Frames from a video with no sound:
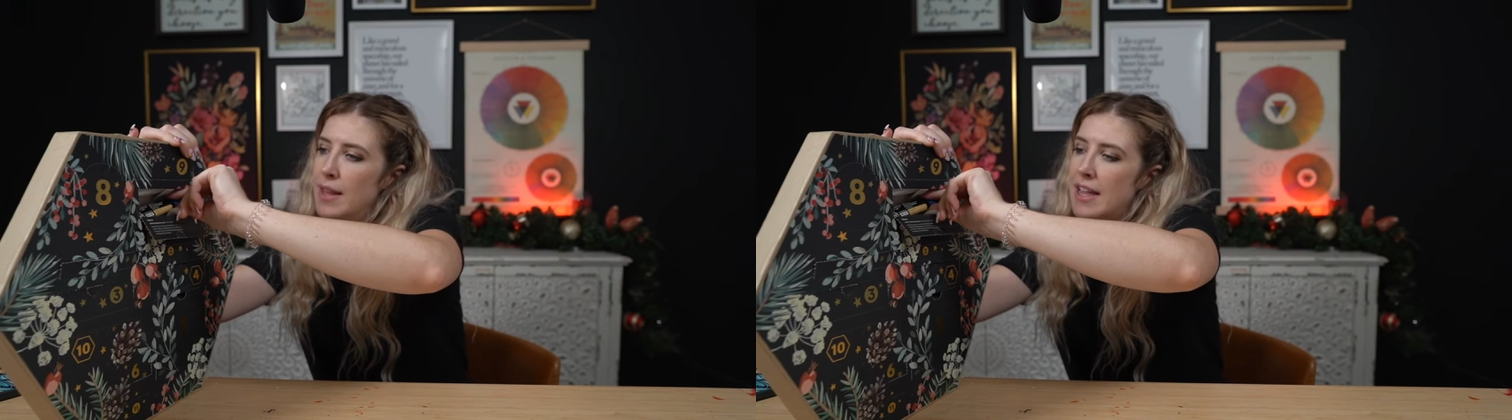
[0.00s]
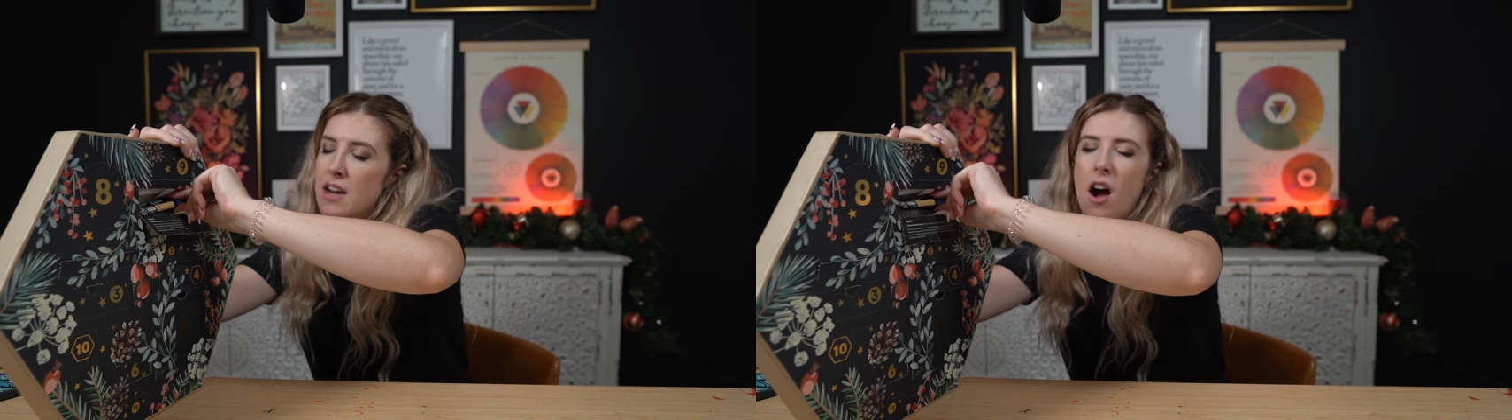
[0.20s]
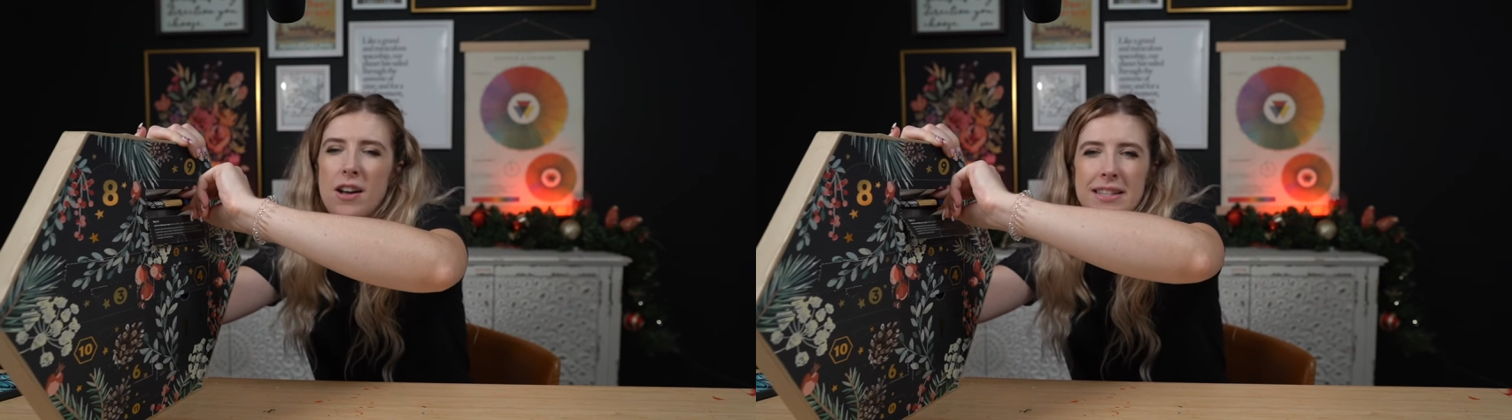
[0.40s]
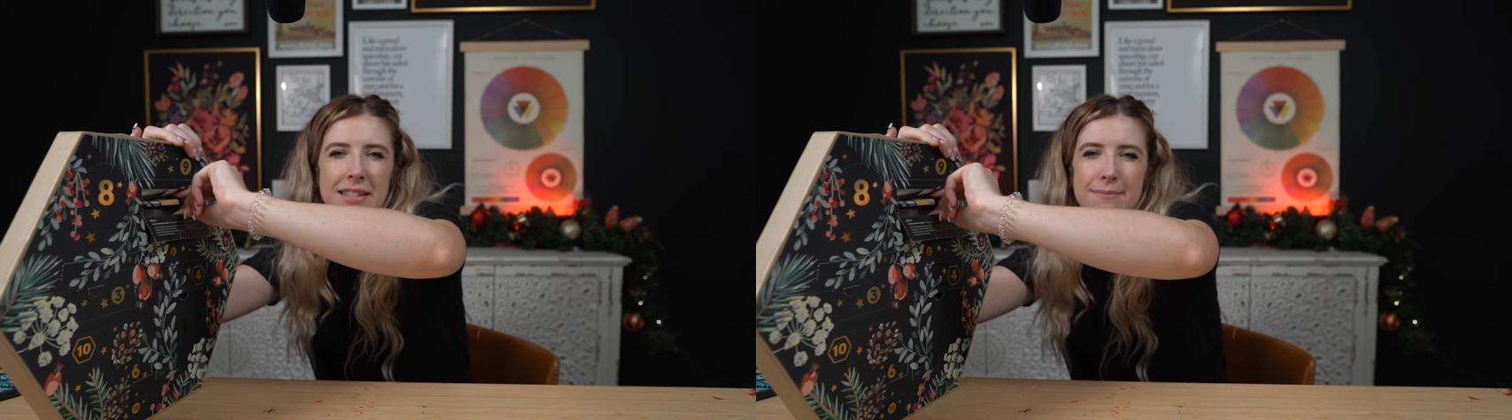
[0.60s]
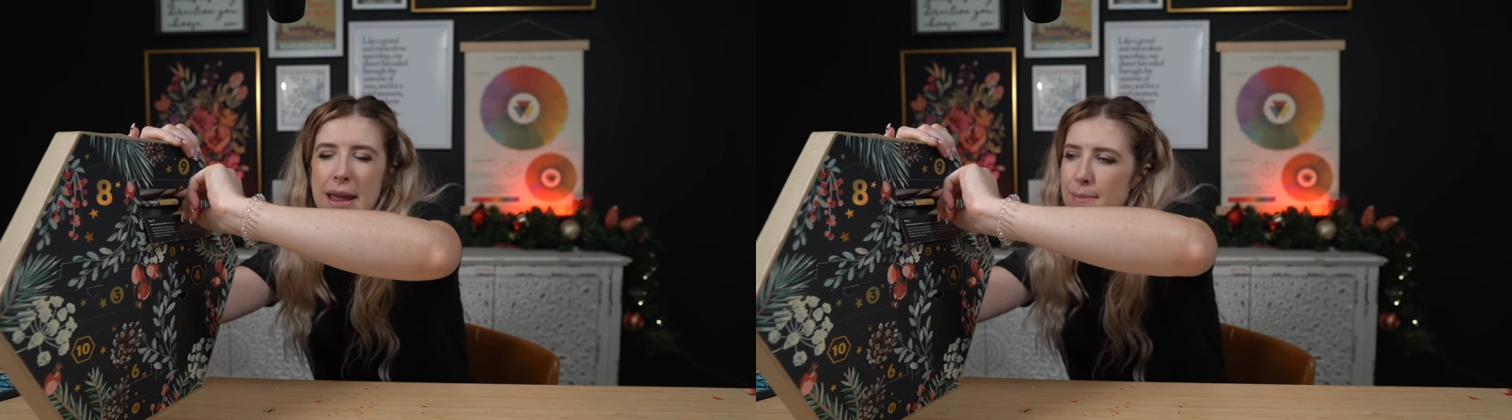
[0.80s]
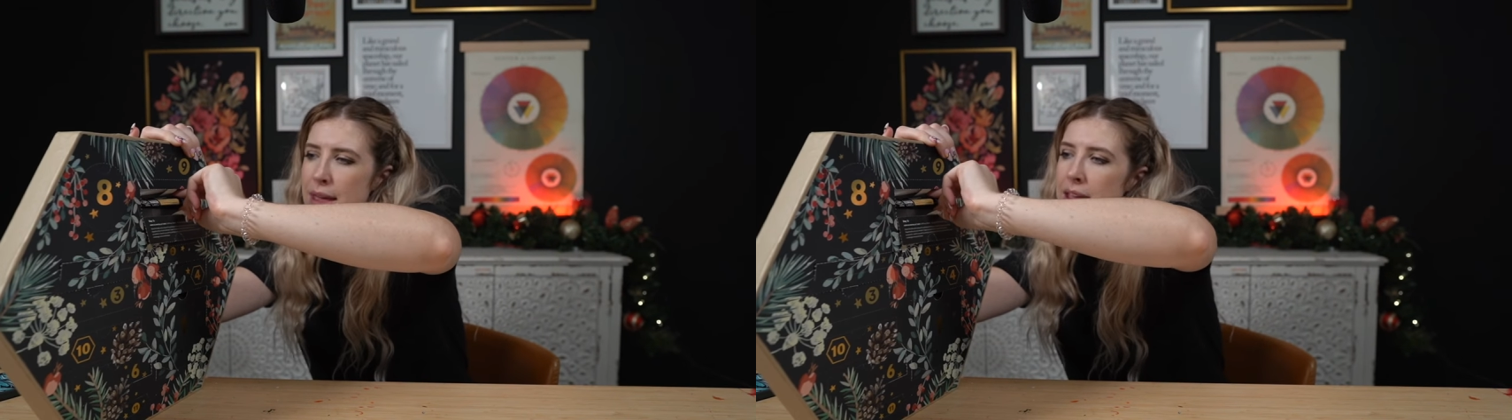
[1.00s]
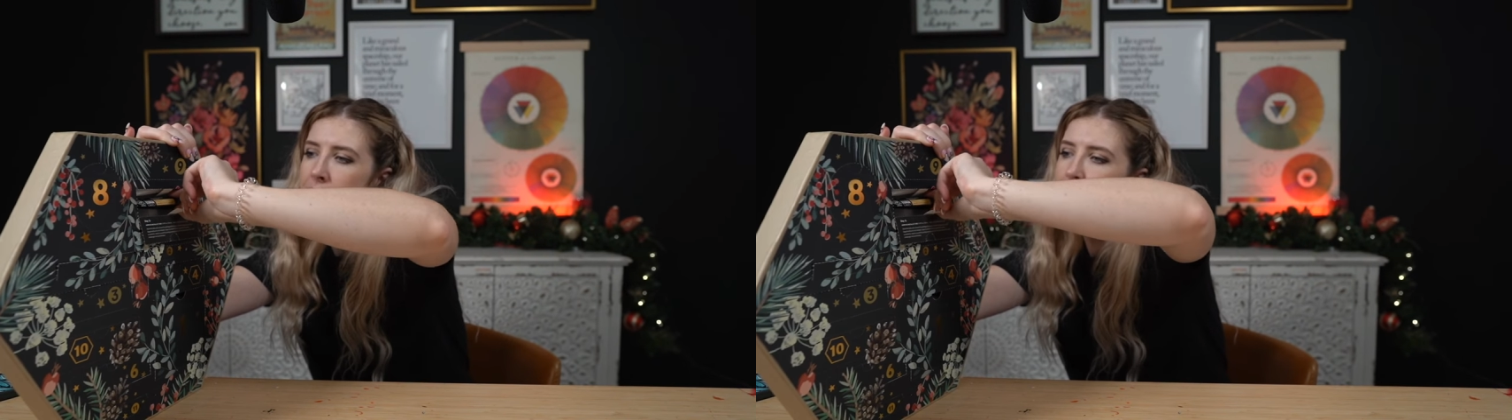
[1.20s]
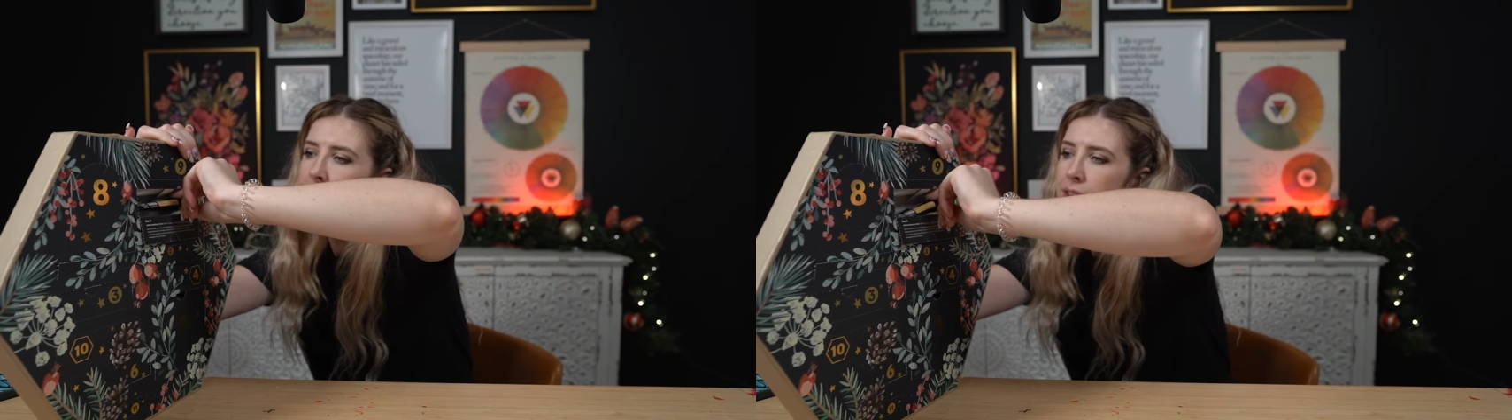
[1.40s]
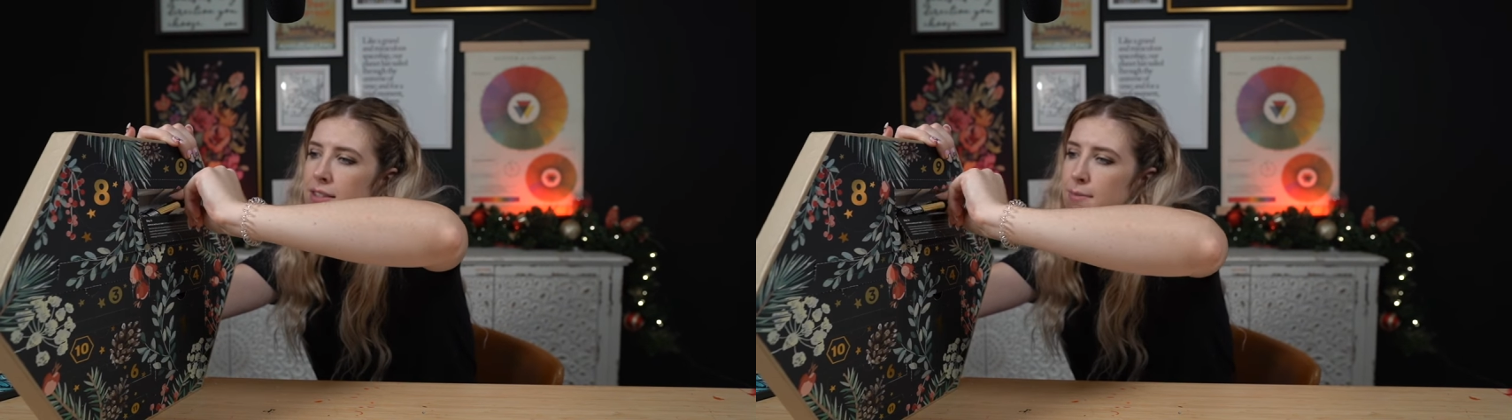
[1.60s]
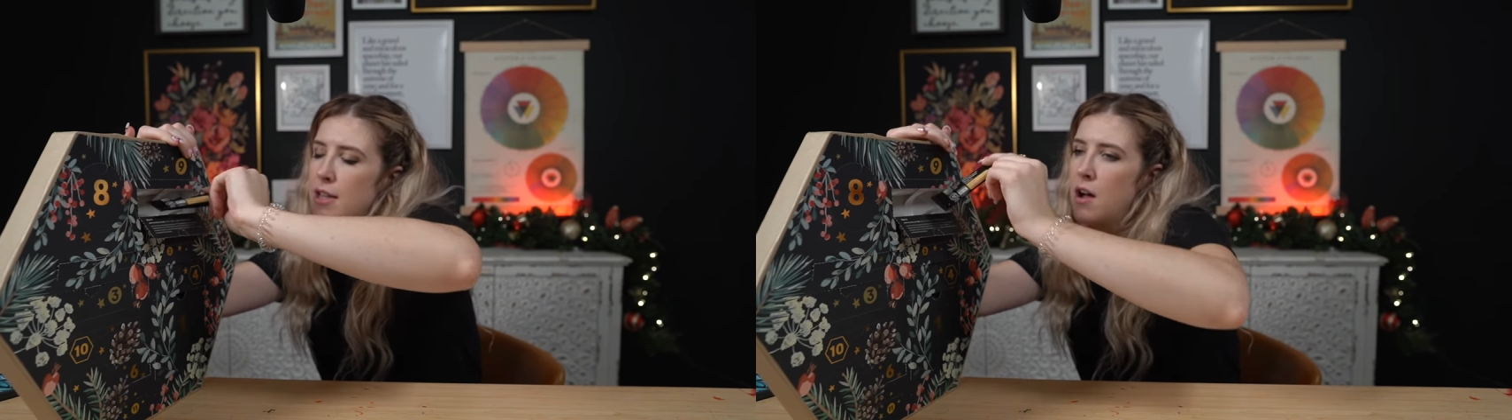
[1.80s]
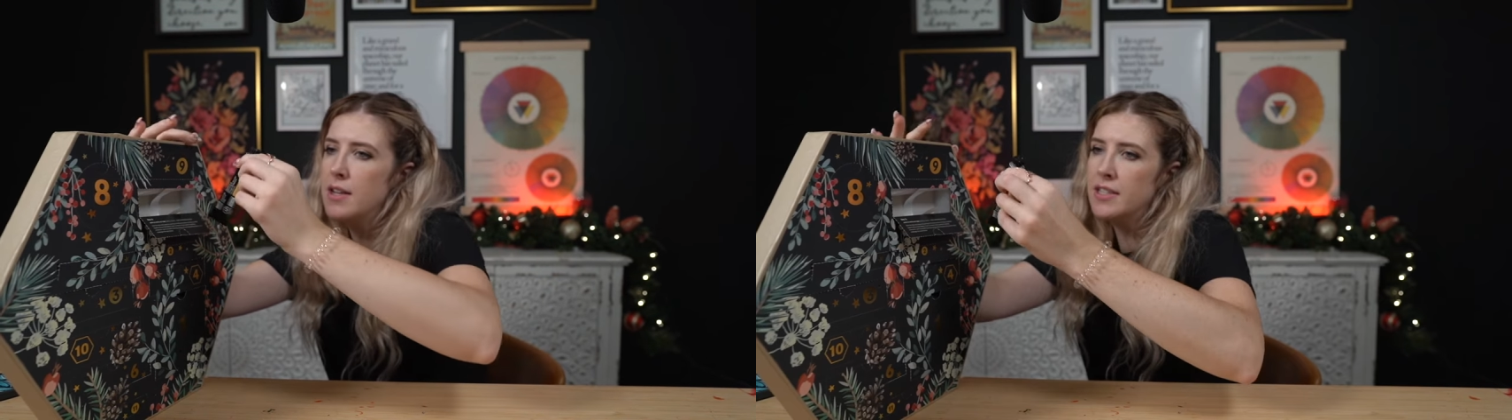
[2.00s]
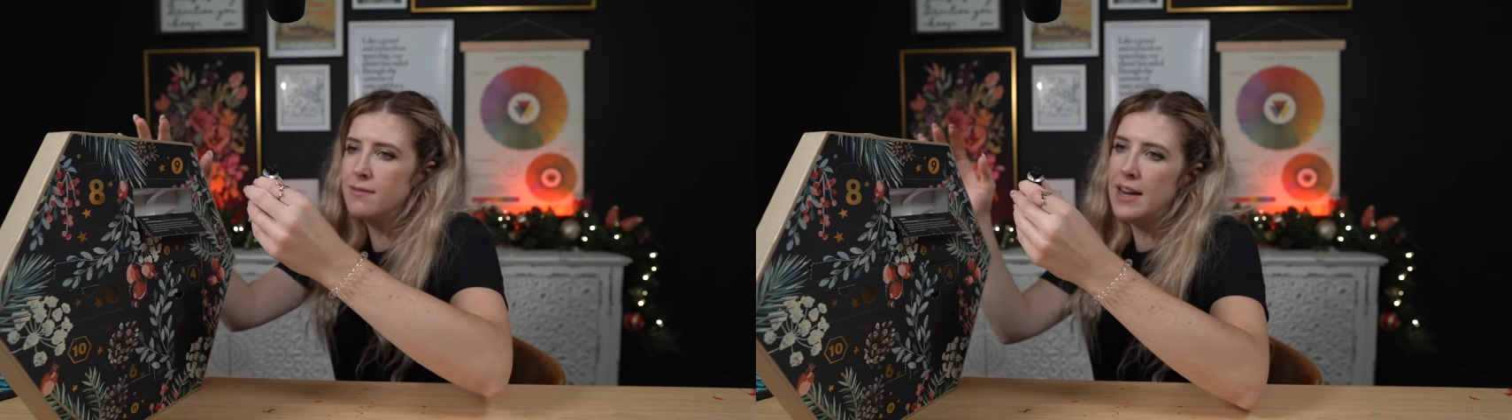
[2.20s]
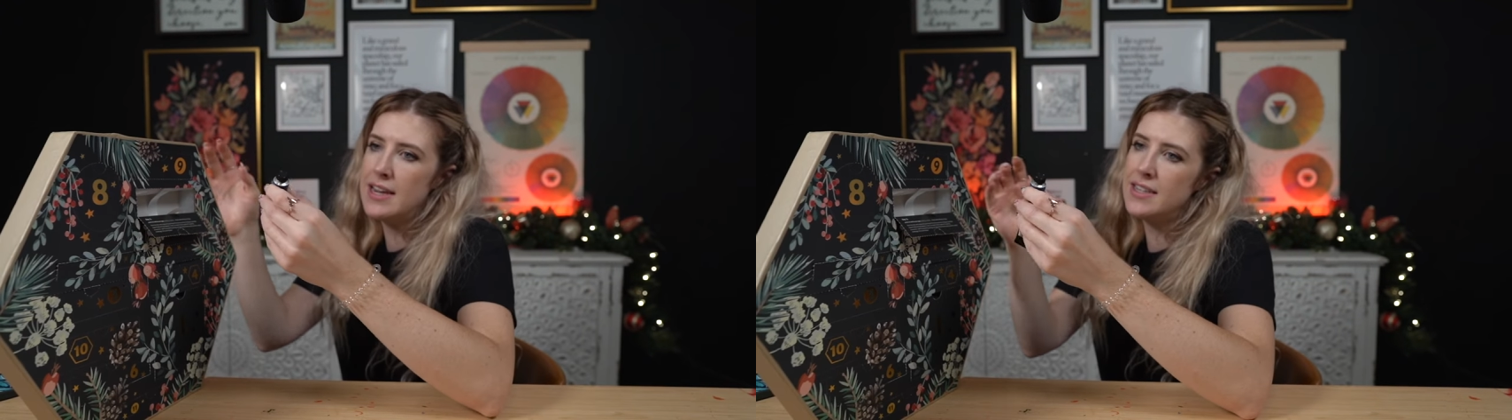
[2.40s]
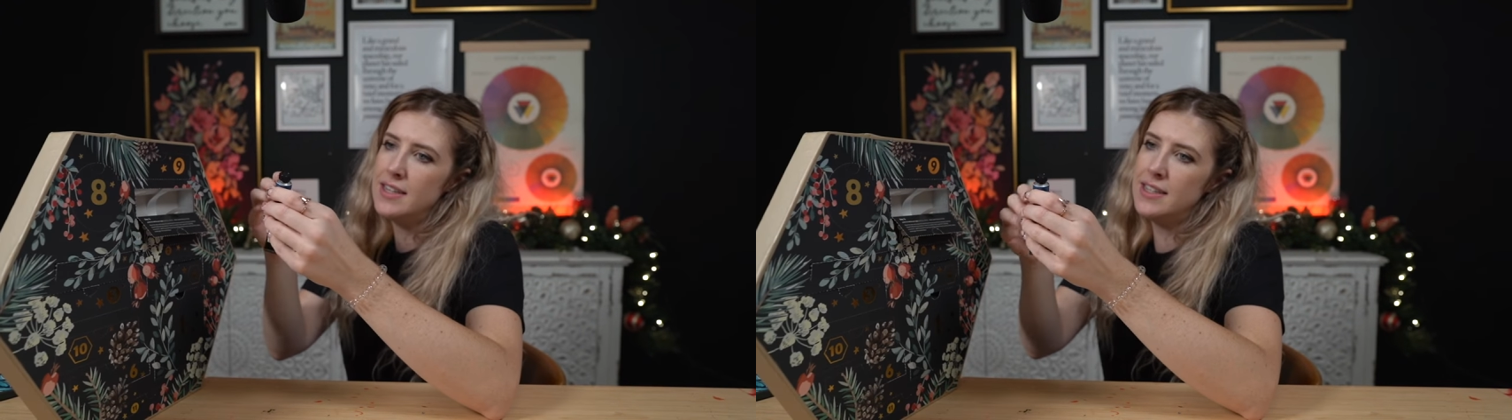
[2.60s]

like an ice maybe, something ice related.